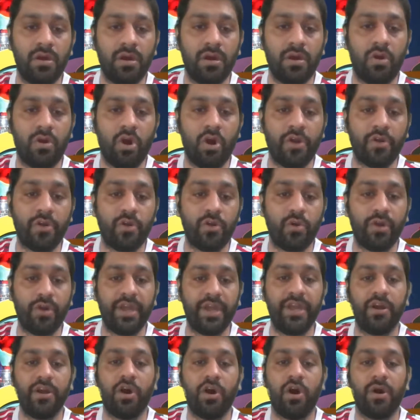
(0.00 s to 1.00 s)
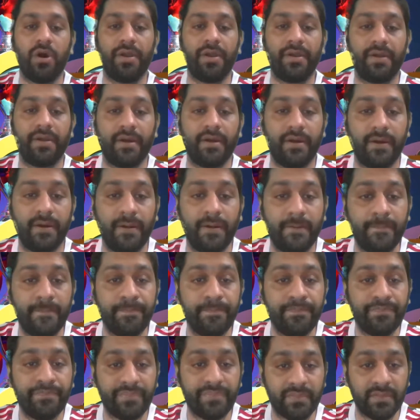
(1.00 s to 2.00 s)
Connor Cody, or
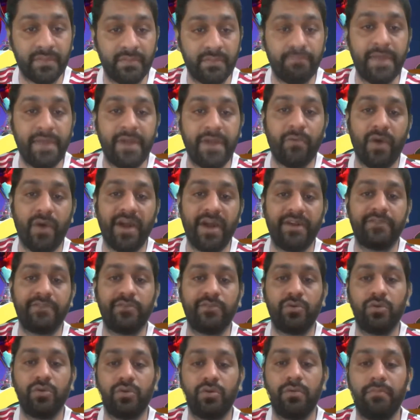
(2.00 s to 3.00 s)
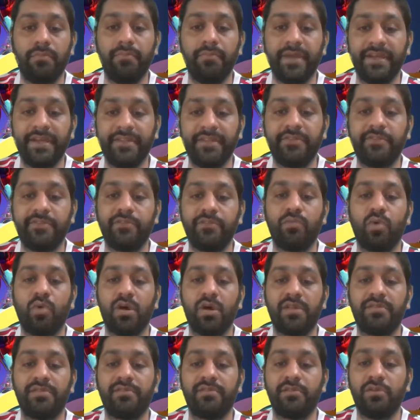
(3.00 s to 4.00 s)
Ben White. So Mings
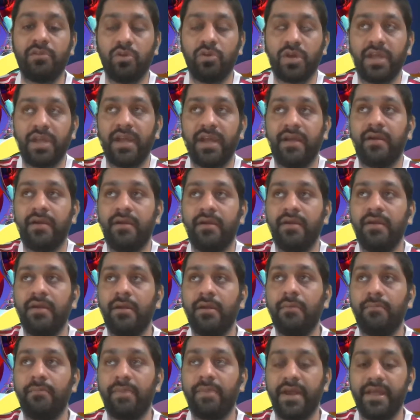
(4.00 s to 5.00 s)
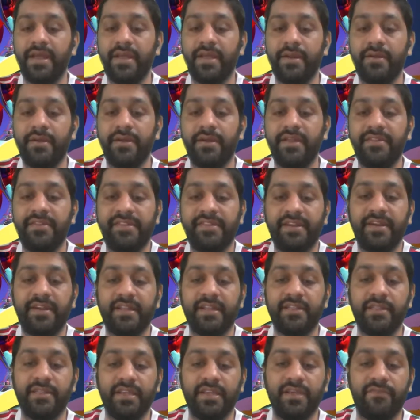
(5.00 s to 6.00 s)
was looking pretty decent
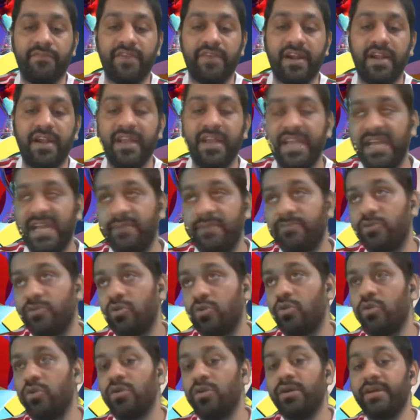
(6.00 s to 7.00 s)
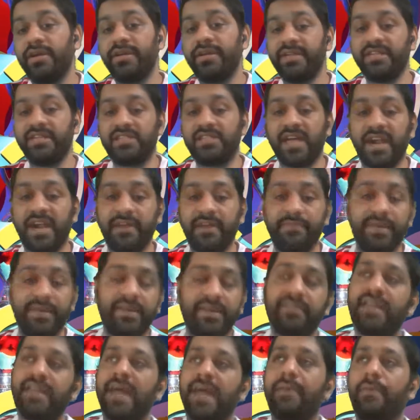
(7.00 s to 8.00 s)
in the friendly game, so he started
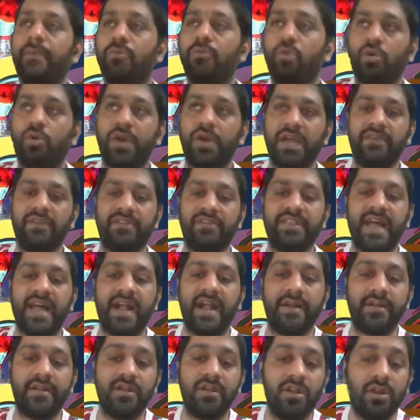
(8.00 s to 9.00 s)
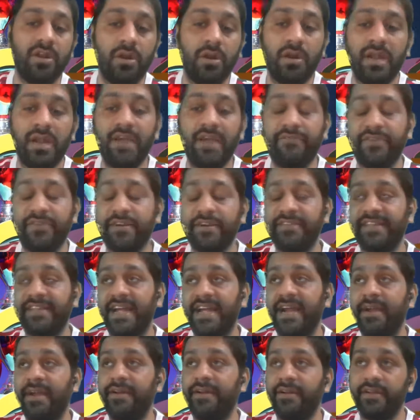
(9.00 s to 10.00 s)
Mings. I'm okay with that. Left hand
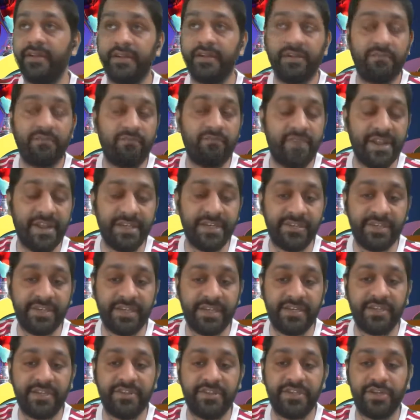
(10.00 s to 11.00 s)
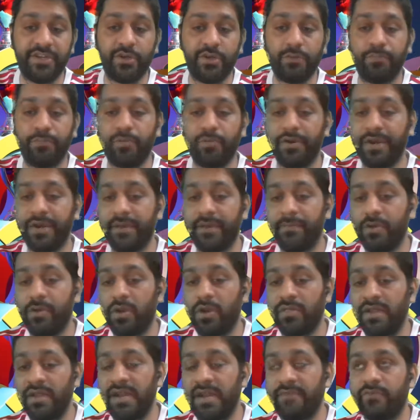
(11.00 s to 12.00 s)
side, very strange decision to put Trippier on
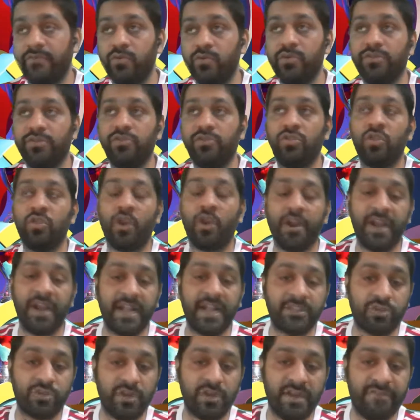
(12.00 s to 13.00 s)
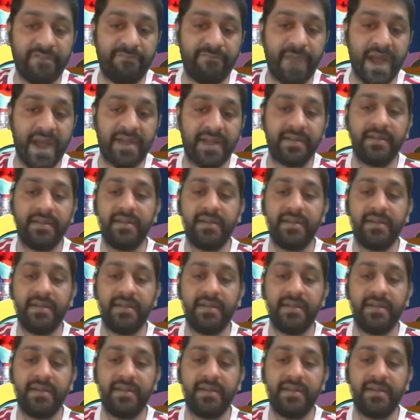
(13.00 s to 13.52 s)
the left, who is not a natural left back.